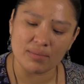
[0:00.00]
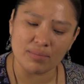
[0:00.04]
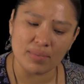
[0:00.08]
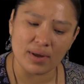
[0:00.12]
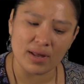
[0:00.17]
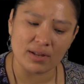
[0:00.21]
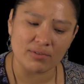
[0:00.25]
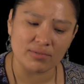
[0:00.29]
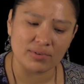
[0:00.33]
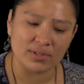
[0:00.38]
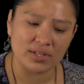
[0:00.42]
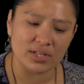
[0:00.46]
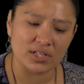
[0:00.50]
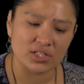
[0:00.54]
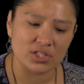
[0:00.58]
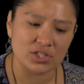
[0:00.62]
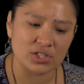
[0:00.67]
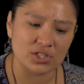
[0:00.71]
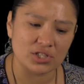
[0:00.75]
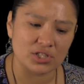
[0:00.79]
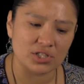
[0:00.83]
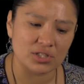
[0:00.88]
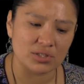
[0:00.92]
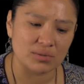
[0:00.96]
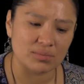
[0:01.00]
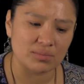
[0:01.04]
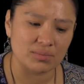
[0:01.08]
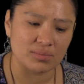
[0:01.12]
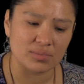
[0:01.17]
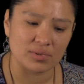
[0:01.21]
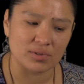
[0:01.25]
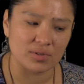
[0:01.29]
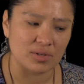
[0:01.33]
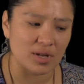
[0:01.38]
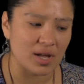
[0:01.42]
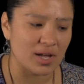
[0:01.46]
a bad relationship.
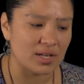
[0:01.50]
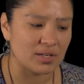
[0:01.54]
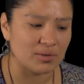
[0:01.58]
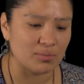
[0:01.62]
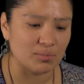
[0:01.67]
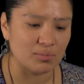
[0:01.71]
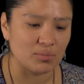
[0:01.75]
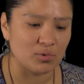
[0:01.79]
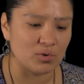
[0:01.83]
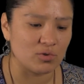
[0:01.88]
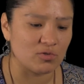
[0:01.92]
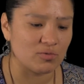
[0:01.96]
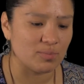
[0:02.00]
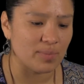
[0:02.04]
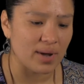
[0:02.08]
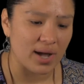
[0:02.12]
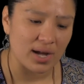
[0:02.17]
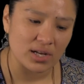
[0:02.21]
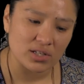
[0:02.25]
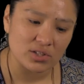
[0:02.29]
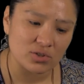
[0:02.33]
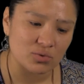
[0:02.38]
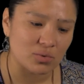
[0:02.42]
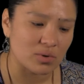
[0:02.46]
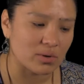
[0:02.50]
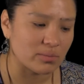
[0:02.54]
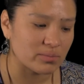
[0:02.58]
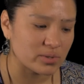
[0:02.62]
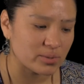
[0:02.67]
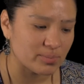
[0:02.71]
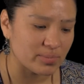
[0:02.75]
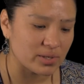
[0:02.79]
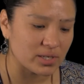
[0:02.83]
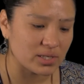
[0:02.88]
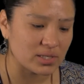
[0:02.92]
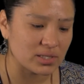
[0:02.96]
I had to move back to Warm
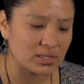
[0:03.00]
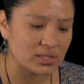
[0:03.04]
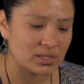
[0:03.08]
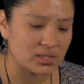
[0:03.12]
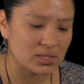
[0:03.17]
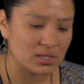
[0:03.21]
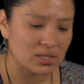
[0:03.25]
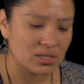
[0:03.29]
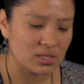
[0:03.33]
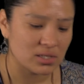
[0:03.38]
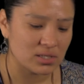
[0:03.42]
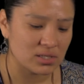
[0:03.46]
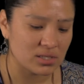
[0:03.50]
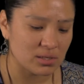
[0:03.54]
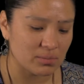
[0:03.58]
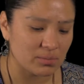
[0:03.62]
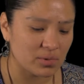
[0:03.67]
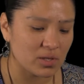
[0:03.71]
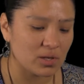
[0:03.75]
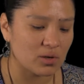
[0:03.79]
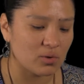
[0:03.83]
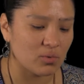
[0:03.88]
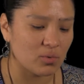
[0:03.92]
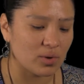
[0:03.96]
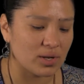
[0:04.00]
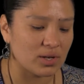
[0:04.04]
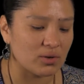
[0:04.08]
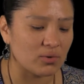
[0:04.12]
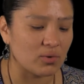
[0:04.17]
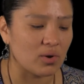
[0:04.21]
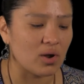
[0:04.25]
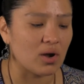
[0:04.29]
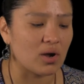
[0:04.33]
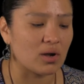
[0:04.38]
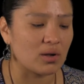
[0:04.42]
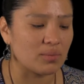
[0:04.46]
Springs. Something went
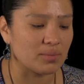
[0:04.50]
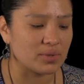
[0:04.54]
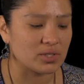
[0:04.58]
wrong